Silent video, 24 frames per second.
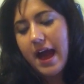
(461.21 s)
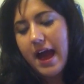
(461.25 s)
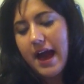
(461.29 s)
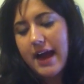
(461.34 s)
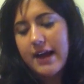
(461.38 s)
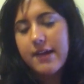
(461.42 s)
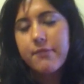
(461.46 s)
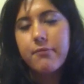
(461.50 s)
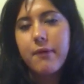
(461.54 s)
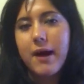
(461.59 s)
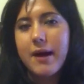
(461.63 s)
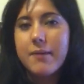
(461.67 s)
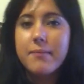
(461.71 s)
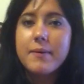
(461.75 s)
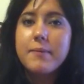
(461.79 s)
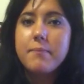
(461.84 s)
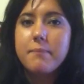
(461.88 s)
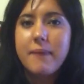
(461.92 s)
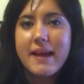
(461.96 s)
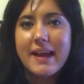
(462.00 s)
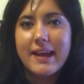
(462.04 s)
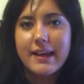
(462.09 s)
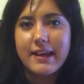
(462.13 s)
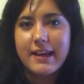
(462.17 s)
I'd rob
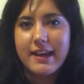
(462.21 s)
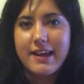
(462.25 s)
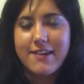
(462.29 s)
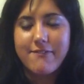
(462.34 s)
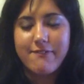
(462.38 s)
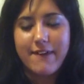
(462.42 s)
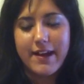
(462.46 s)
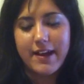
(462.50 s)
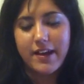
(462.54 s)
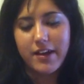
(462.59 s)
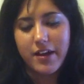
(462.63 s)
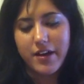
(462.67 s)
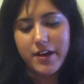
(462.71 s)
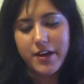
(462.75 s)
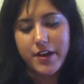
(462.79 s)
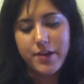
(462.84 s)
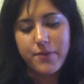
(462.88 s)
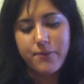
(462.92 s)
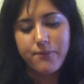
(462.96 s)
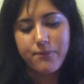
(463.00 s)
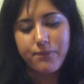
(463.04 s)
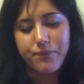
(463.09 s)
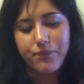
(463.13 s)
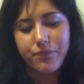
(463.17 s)
a bank if I
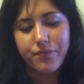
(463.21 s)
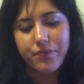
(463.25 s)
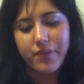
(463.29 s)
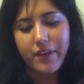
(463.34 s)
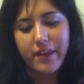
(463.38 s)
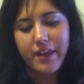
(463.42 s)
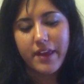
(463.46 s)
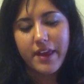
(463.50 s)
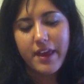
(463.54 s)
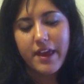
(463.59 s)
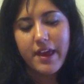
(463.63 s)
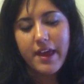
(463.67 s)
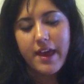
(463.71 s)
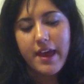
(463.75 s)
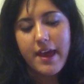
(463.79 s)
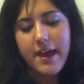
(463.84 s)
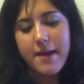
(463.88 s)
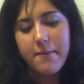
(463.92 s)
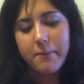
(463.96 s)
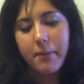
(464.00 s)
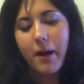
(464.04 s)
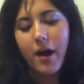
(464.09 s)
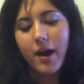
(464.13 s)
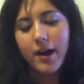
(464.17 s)
could.
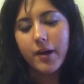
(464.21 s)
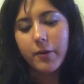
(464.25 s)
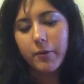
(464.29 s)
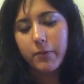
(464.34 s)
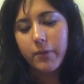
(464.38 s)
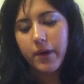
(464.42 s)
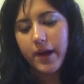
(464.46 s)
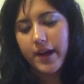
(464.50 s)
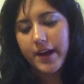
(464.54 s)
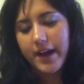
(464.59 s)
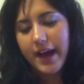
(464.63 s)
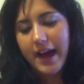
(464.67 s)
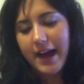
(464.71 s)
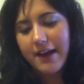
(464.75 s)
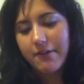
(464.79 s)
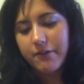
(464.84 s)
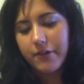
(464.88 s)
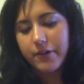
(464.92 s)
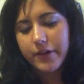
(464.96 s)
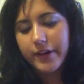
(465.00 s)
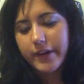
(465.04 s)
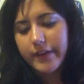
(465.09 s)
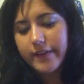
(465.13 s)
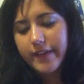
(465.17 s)
In part 1, I
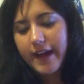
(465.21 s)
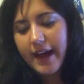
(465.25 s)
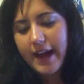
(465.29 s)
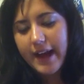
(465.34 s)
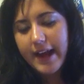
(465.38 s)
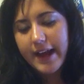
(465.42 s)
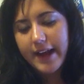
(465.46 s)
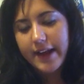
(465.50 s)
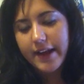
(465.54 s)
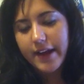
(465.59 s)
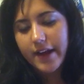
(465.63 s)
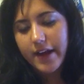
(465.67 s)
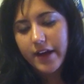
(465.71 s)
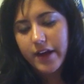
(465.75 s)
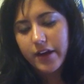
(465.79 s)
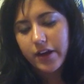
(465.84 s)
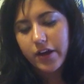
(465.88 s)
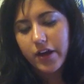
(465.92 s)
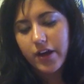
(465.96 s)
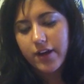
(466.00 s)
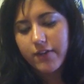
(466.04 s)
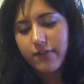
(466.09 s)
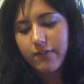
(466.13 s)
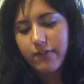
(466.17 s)
wrote a line a
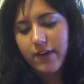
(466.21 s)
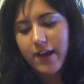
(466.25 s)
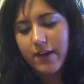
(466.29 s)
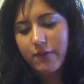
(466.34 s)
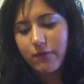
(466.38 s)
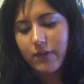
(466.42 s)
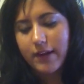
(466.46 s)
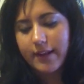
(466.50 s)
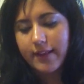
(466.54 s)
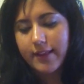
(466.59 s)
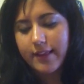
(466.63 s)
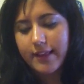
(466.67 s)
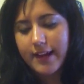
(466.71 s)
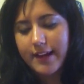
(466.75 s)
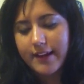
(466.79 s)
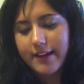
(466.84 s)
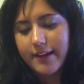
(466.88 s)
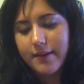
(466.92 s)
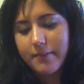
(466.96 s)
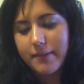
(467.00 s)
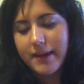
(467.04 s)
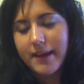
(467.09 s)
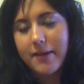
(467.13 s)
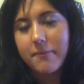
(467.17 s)
good friend once said
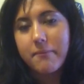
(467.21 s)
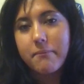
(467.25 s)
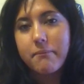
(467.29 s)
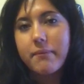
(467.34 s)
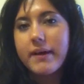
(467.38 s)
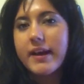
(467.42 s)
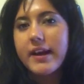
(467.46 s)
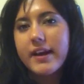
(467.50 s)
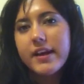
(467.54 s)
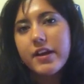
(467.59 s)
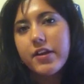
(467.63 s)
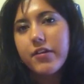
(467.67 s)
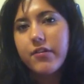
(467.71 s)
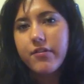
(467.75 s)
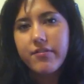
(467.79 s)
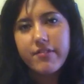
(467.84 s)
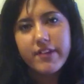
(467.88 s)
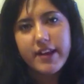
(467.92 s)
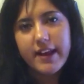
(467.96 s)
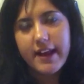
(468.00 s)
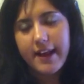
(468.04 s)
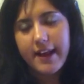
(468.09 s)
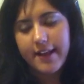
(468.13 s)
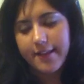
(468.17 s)
to me, but I
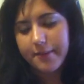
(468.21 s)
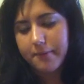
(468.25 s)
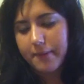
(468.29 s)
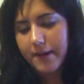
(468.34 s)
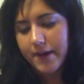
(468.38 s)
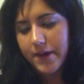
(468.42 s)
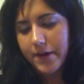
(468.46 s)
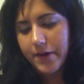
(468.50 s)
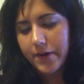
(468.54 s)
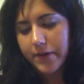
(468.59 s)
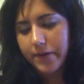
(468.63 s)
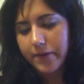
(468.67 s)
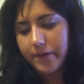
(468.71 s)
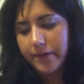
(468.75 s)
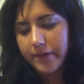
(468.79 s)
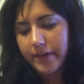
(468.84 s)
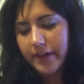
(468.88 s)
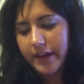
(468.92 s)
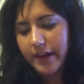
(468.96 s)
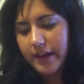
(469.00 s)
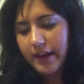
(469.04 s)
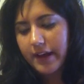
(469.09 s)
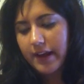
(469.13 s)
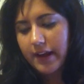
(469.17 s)
used it as my own.
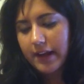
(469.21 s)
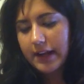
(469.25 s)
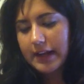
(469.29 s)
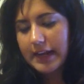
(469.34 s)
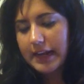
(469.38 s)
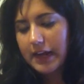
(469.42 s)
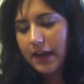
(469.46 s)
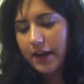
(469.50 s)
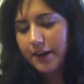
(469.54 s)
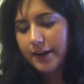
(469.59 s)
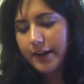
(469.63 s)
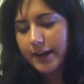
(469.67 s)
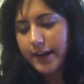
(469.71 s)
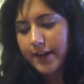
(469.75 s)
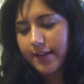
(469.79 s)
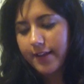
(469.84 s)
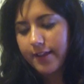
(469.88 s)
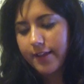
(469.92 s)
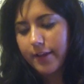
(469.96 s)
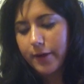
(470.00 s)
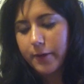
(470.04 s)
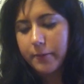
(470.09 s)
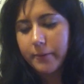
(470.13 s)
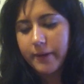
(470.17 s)
She uttered it
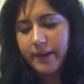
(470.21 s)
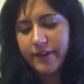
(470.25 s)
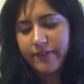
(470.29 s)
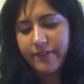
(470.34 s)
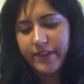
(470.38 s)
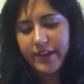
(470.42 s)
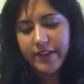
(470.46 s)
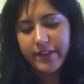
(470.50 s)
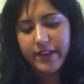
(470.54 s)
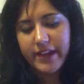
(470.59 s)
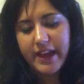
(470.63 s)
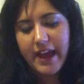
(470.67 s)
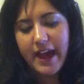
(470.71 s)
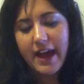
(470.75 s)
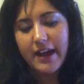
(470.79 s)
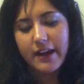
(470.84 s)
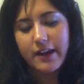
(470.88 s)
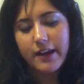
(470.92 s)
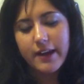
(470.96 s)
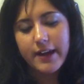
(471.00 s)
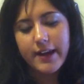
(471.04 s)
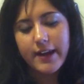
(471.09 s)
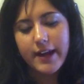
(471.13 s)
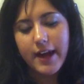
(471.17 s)
so perfectly I
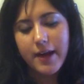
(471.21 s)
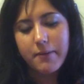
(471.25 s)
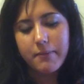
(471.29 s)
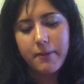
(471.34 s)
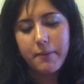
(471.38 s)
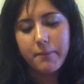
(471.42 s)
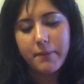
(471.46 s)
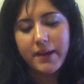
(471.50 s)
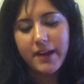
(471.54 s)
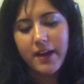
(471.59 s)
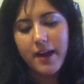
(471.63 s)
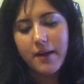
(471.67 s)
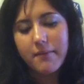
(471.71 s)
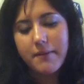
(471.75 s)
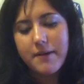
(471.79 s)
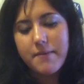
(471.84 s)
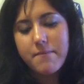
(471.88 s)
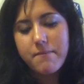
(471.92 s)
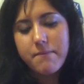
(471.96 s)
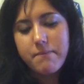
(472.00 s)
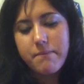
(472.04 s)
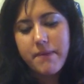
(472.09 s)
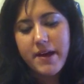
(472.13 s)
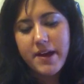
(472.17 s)
couldn't help but
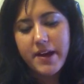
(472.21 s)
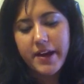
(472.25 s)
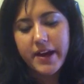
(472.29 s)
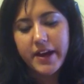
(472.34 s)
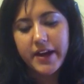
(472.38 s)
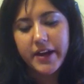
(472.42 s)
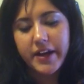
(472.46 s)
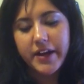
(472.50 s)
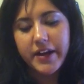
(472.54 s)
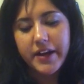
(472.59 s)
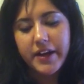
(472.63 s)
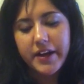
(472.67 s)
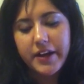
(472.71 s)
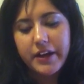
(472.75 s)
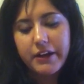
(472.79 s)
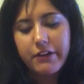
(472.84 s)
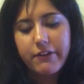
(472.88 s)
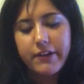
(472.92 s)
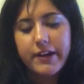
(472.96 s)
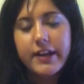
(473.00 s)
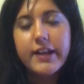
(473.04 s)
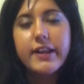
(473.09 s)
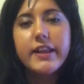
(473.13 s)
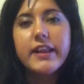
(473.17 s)
becoming bitter,
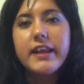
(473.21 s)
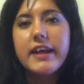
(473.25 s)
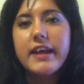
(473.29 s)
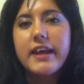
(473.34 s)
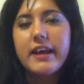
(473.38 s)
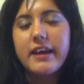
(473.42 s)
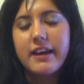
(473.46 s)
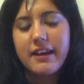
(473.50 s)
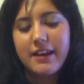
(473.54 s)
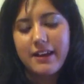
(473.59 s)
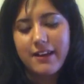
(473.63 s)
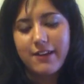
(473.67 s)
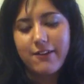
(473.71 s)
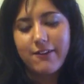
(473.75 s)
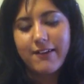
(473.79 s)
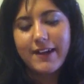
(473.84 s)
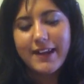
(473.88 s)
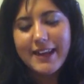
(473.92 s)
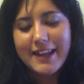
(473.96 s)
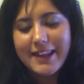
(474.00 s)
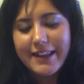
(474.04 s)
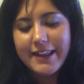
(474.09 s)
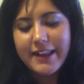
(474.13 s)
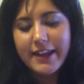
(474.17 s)
greedily
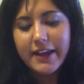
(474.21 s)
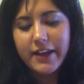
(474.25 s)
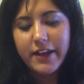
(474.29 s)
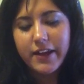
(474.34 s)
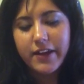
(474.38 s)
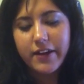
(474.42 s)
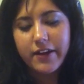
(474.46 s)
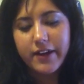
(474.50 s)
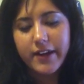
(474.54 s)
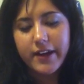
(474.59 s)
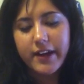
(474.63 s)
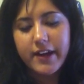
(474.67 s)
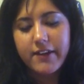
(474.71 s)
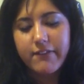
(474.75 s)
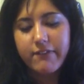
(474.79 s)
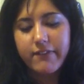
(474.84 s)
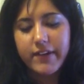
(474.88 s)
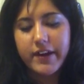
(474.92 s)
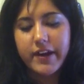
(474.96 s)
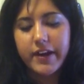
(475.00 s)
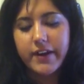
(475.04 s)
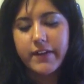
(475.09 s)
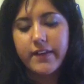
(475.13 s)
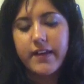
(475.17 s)
yearning
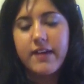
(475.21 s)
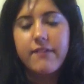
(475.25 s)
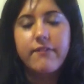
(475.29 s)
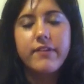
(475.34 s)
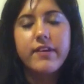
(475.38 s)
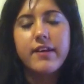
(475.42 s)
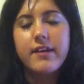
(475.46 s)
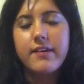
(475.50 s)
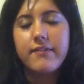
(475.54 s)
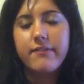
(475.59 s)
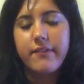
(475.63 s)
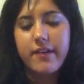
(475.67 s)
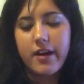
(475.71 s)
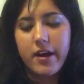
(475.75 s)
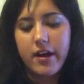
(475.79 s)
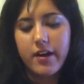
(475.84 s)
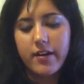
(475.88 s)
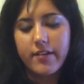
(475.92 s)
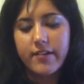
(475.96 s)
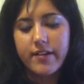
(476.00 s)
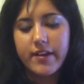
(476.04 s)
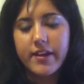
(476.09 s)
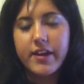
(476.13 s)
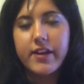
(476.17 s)
for her level of
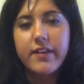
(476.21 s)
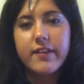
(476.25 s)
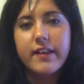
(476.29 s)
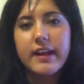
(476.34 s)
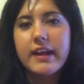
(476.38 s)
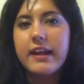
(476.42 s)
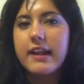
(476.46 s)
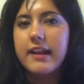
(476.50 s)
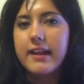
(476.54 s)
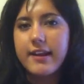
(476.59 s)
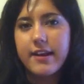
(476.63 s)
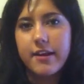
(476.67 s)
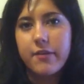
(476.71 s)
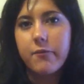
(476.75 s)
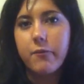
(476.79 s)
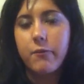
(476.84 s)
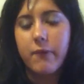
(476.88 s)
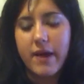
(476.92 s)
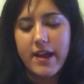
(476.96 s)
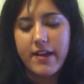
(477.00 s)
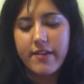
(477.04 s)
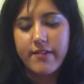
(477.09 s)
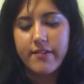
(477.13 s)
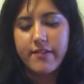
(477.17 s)
articulation and
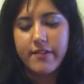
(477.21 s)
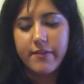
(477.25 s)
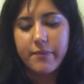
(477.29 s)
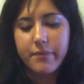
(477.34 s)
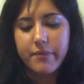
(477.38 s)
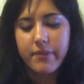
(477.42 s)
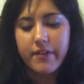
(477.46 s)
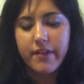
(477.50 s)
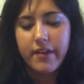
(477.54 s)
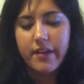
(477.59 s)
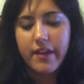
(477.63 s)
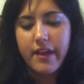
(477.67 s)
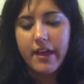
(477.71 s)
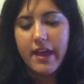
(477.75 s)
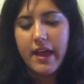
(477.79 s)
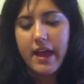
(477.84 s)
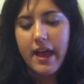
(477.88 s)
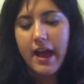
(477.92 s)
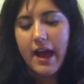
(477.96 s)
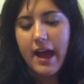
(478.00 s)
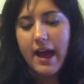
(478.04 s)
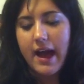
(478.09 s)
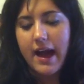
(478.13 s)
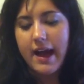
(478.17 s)
wit.
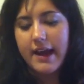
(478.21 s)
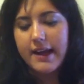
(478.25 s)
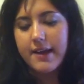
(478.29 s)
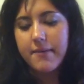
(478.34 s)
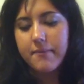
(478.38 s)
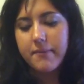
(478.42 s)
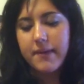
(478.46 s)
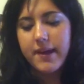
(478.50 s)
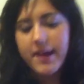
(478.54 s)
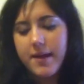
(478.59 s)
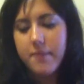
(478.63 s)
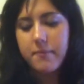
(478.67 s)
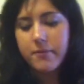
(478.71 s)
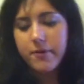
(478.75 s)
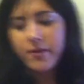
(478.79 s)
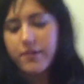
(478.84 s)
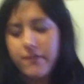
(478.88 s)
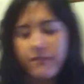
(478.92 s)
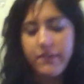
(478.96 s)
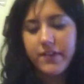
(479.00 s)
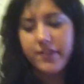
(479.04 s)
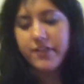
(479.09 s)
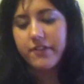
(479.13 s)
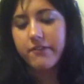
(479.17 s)
I am being
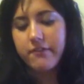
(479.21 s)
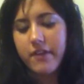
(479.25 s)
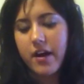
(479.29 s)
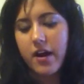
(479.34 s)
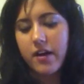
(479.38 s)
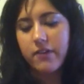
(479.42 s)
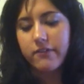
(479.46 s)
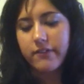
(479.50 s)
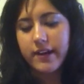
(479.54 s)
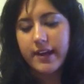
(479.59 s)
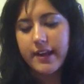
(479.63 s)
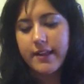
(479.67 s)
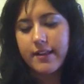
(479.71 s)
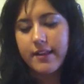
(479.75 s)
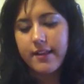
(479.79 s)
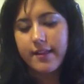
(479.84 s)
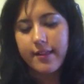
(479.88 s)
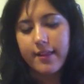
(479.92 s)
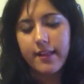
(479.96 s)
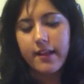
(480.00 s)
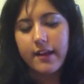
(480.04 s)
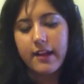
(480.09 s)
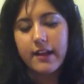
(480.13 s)
proved for the wrong reasons,